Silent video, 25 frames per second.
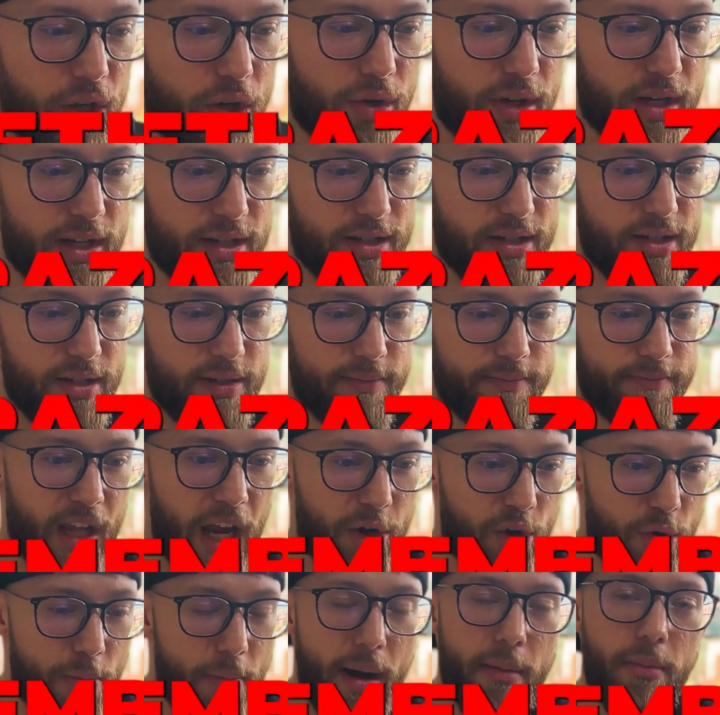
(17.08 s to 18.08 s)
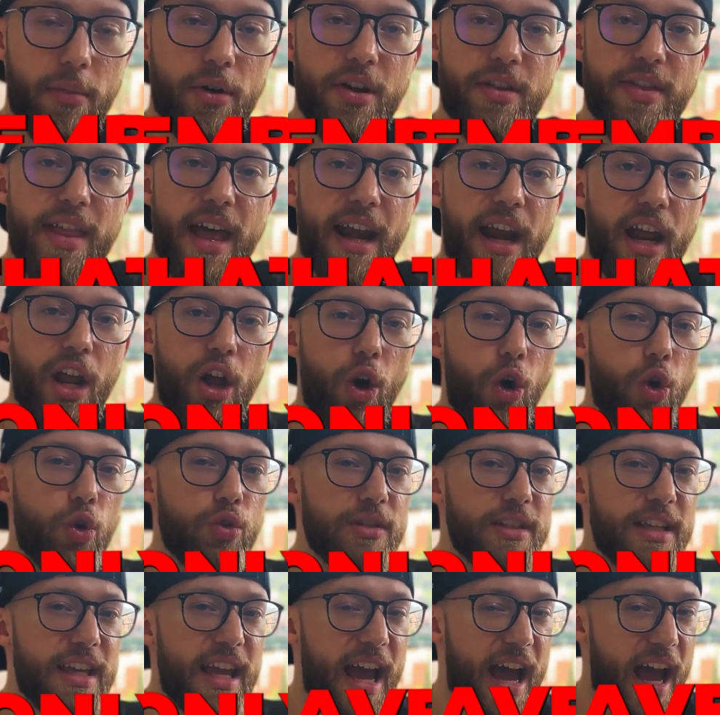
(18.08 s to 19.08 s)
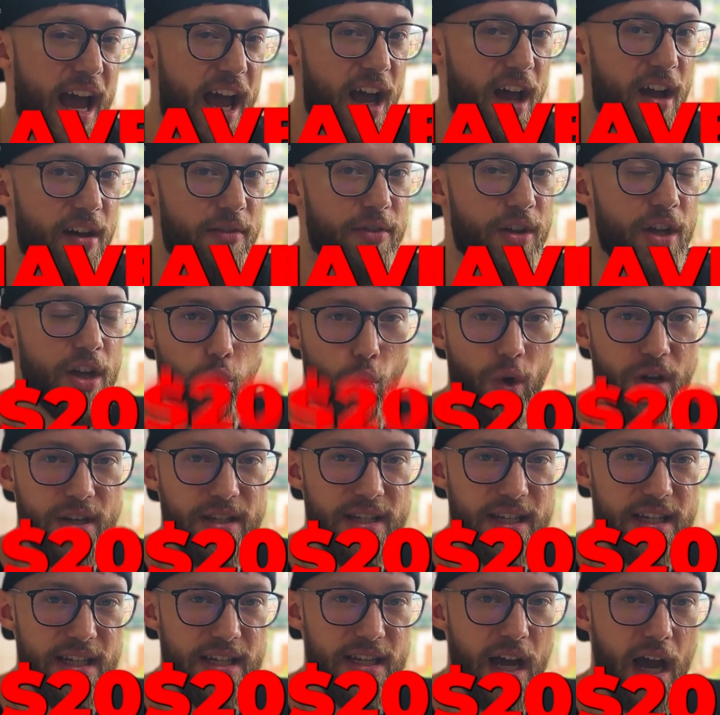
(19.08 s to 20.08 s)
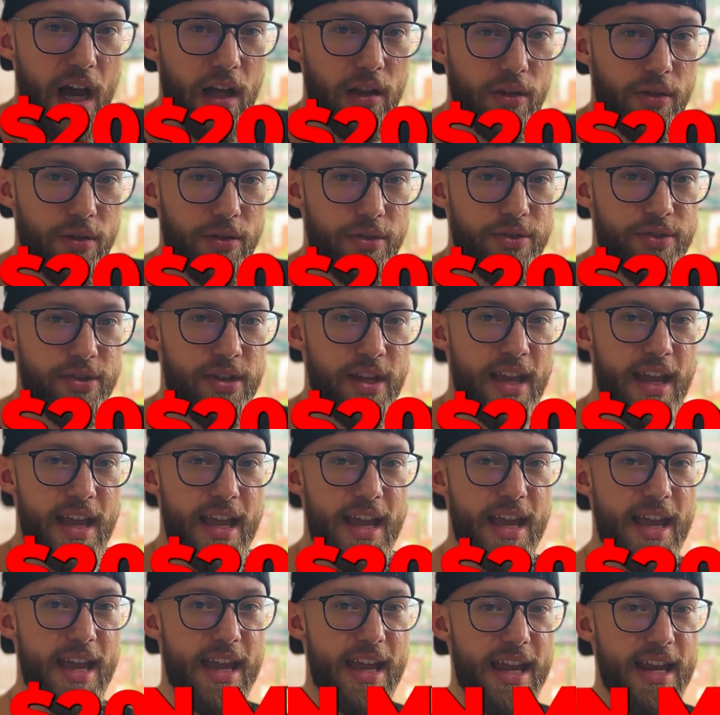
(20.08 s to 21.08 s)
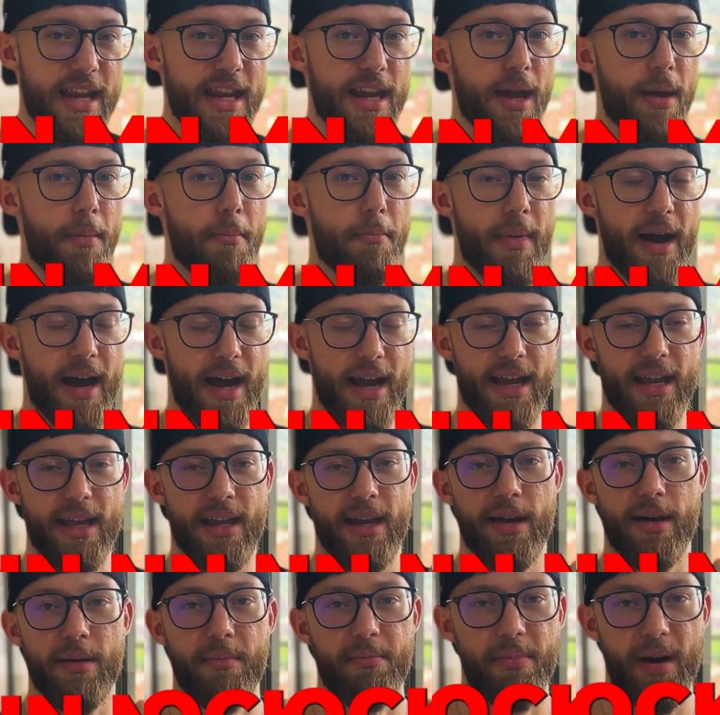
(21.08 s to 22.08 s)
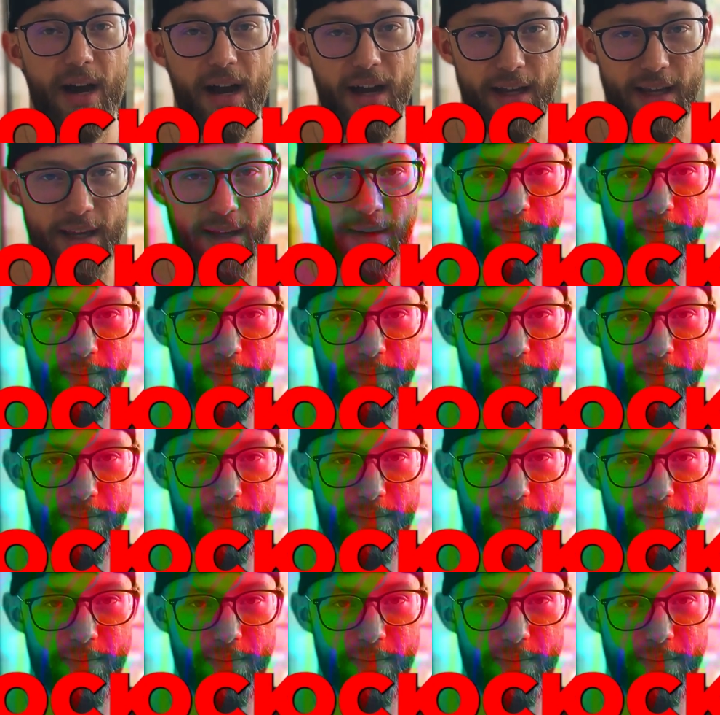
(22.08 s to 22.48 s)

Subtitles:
crazy. I remembered that I only have $20 in my pocket.